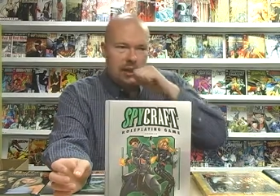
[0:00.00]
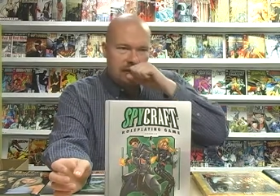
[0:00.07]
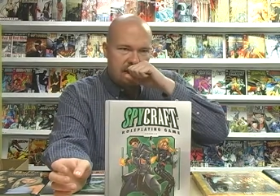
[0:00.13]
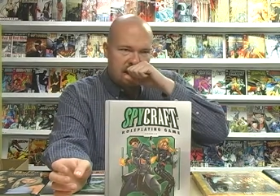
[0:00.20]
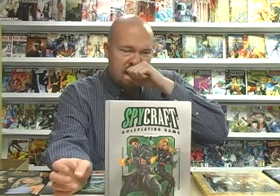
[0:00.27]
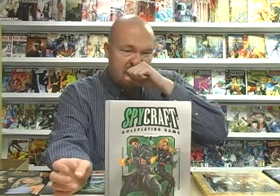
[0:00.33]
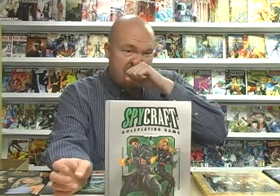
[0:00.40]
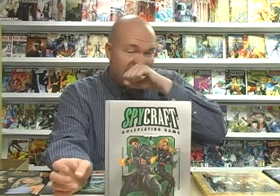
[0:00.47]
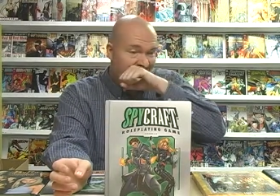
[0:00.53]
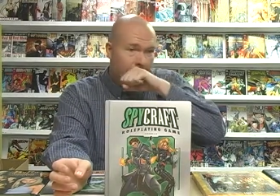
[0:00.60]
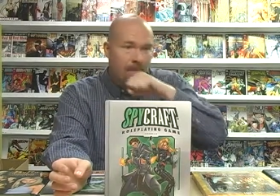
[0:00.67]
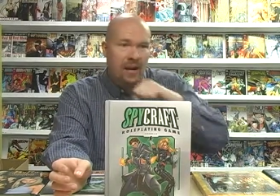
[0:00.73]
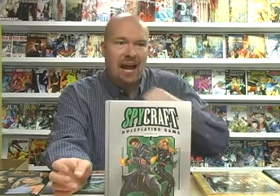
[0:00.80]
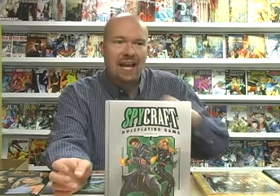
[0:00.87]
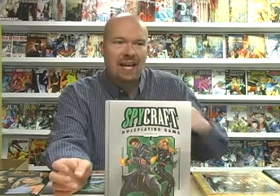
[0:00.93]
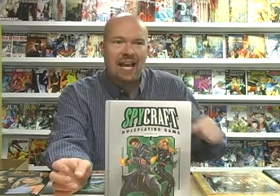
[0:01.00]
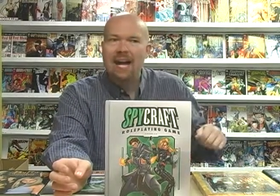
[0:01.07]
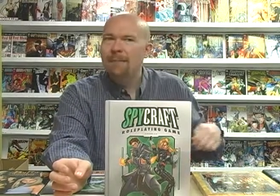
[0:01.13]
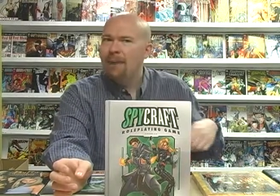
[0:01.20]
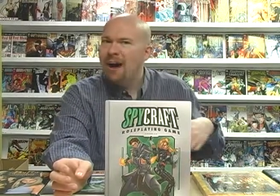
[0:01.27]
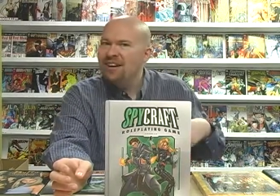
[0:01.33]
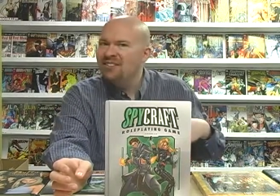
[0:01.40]
the, but I
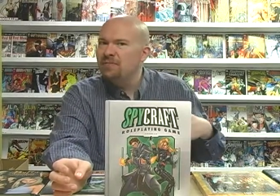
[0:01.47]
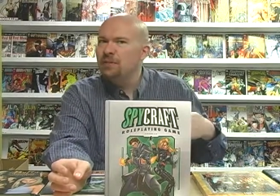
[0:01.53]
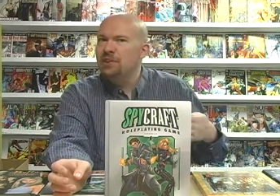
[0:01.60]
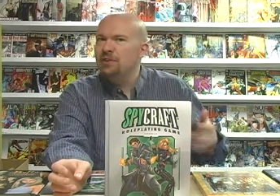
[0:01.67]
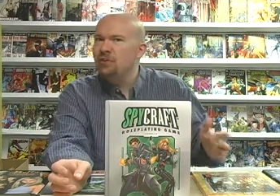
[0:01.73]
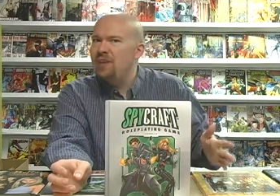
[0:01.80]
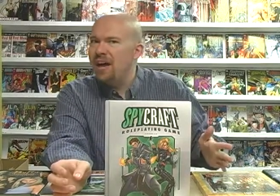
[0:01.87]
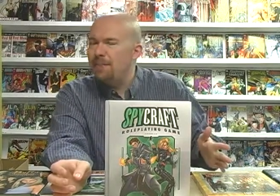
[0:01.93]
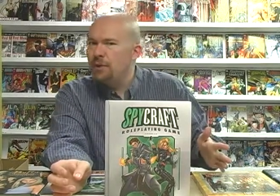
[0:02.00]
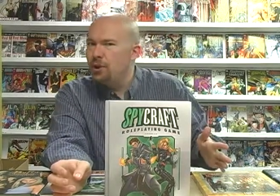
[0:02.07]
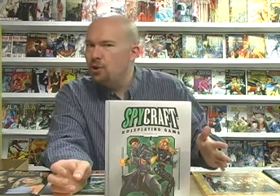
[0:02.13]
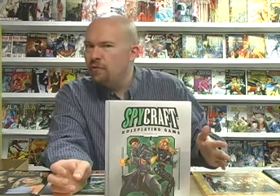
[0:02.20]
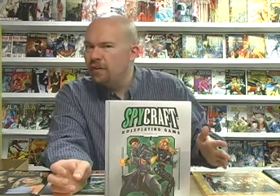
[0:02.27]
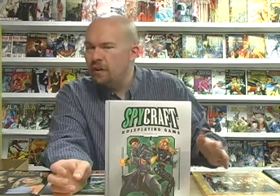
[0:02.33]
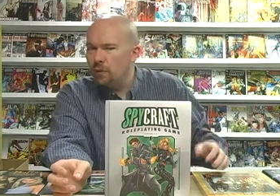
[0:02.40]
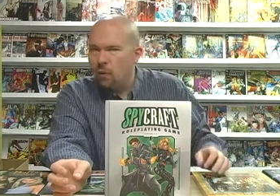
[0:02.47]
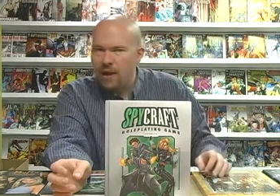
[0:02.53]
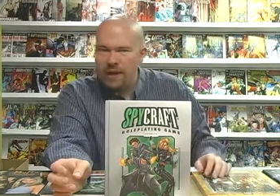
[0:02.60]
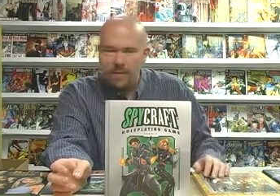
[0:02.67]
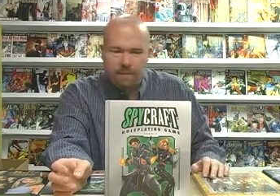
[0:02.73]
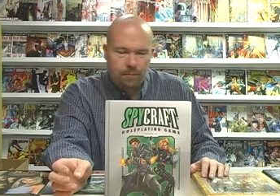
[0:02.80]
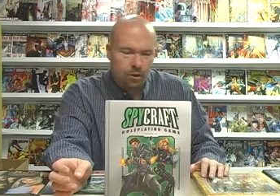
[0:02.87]
can't possibly do that maneuver
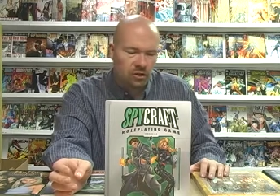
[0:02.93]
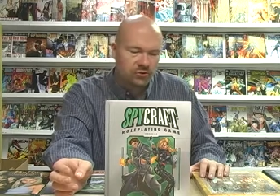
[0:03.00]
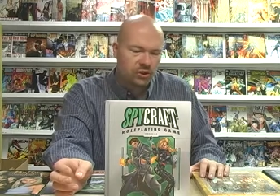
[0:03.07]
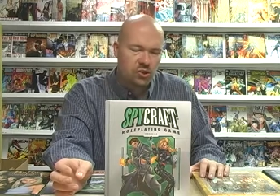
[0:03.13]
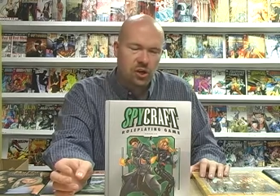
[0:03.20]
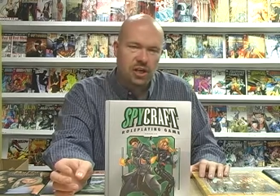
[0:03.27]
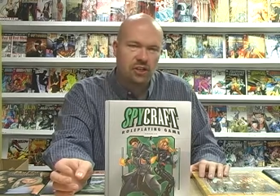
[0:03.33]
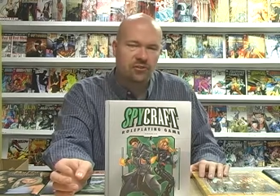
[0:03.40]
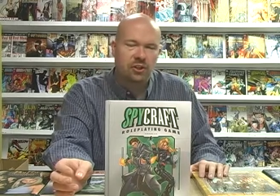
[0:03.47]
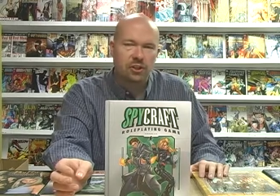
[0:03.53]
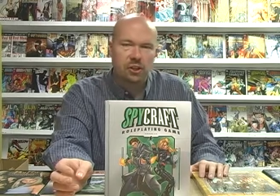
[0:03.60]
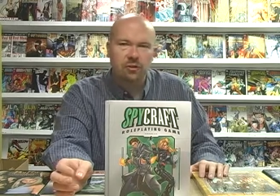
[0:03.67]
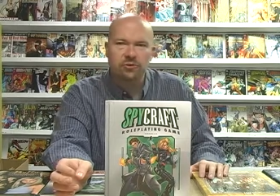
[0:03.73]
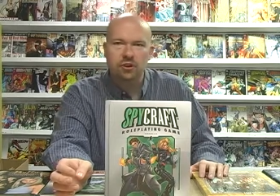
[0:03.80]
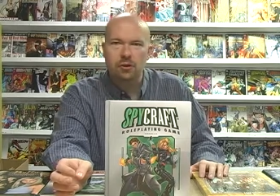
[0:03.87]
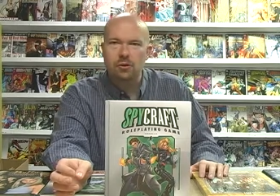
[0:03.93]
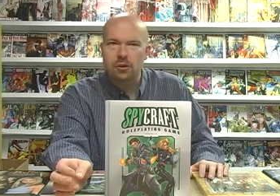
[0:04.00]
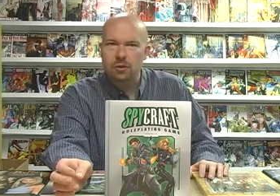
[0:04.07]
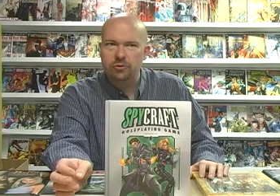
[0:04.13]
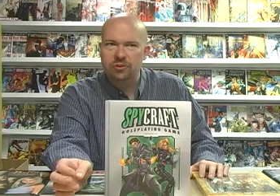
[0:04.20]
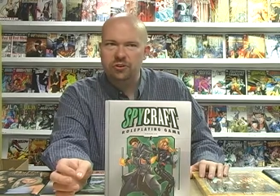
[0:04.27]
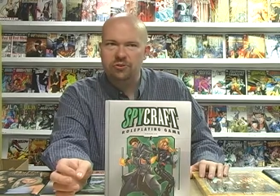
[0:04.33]
when the person trying to seduce you
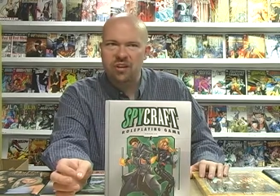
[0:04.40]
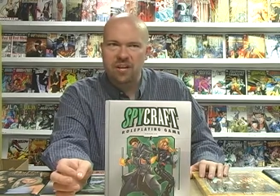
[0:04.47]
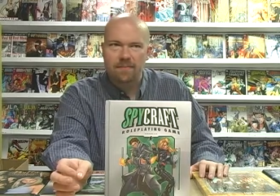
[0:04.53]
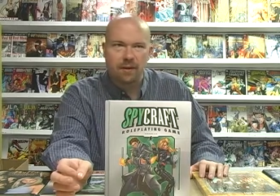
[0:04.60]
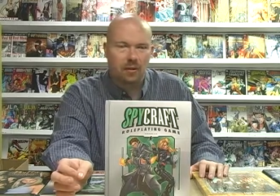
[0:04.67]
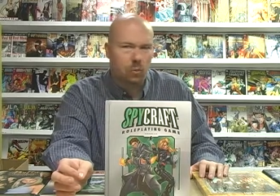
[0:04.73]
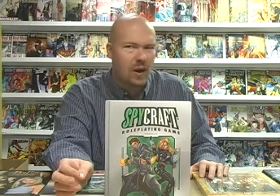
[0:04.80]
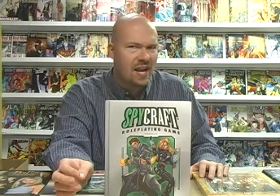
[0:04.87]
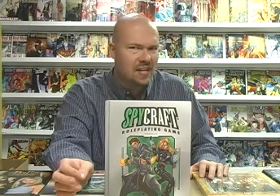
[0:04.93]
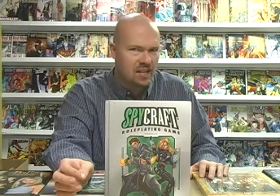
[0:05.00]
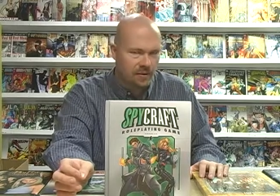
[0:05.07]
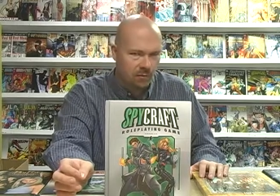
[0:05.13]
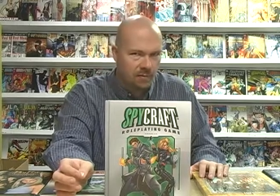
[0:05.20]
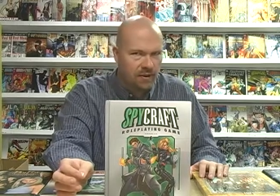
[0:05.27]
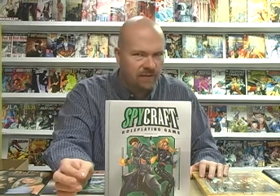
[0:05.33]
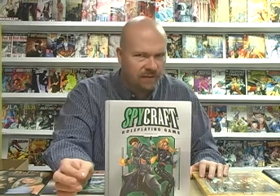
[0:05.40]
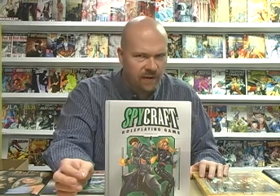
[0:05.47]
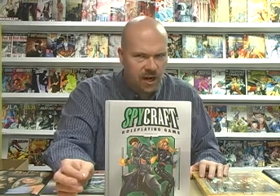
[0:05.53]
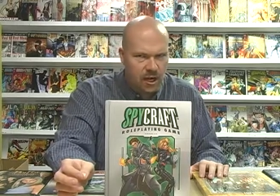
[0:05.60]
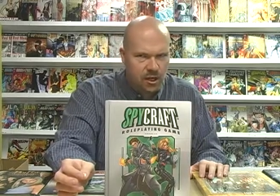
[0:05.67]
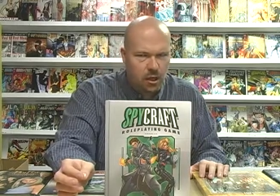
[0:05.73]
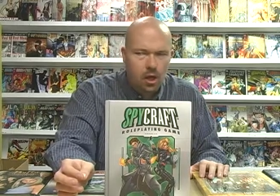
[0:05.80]
uses the, but wait, it will be
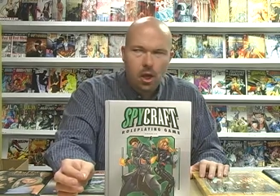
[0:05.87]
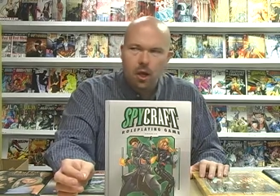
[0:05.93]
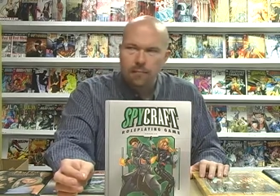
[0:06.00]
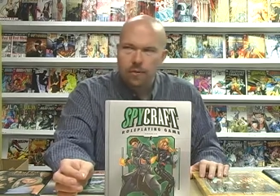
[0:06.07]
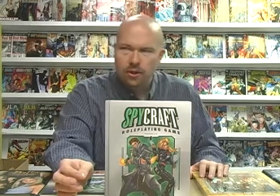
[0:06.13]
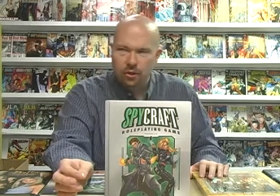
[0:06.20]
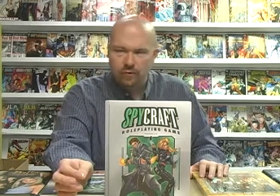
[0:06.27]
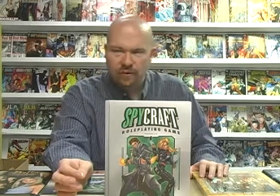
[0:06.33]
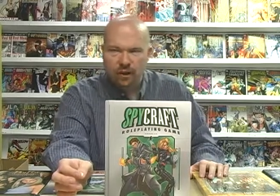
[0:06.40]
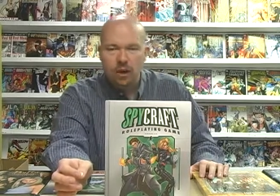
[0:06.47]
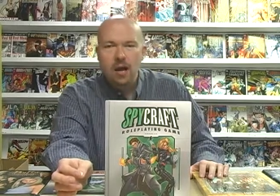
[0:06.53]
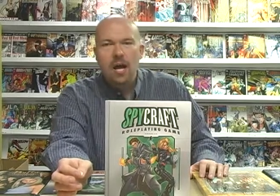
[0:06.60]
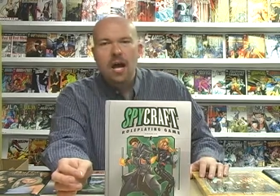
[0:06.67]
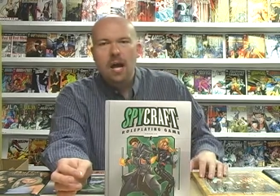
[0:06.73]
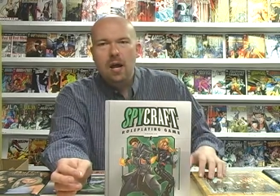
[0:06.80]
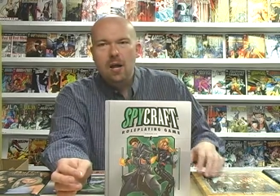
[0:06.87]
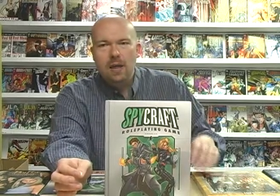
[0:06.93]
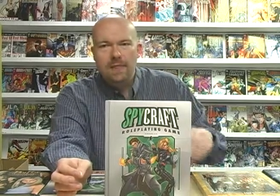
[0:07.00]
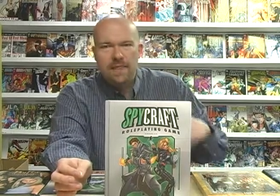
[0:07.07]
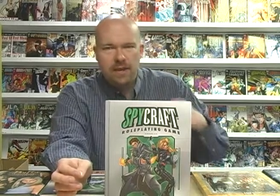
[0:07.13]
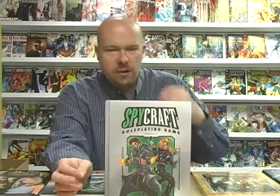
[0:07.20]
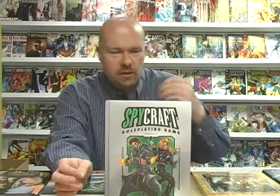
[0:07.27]
fun maneuver.
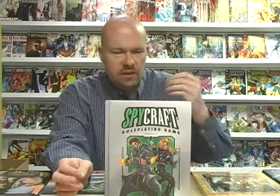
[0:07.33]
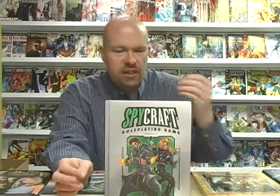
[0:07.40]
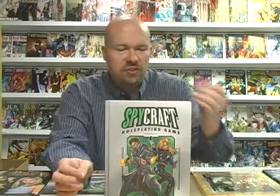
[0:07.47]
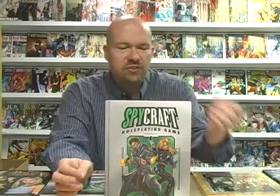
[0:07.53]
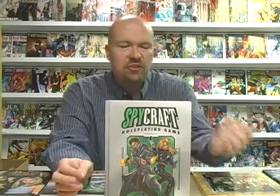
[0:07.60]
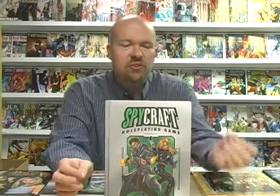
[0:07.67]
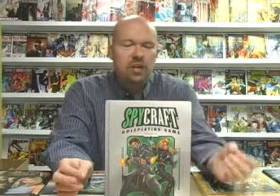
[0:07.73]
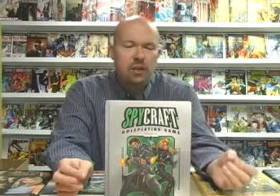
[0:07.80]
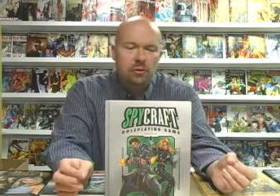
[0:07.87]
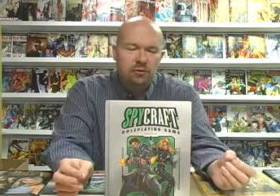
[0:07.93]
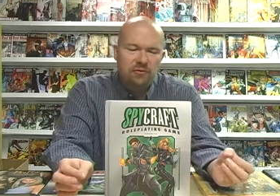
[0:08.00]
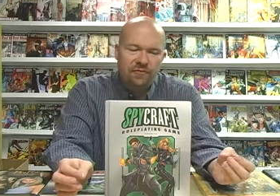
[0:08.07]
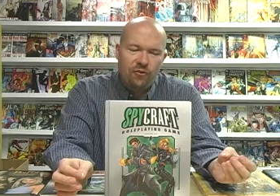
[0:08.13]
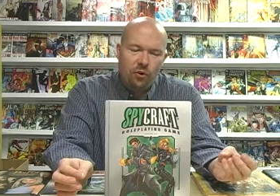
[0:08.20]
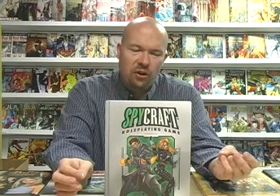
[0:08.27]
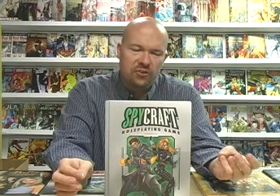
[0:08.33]
The, this is used for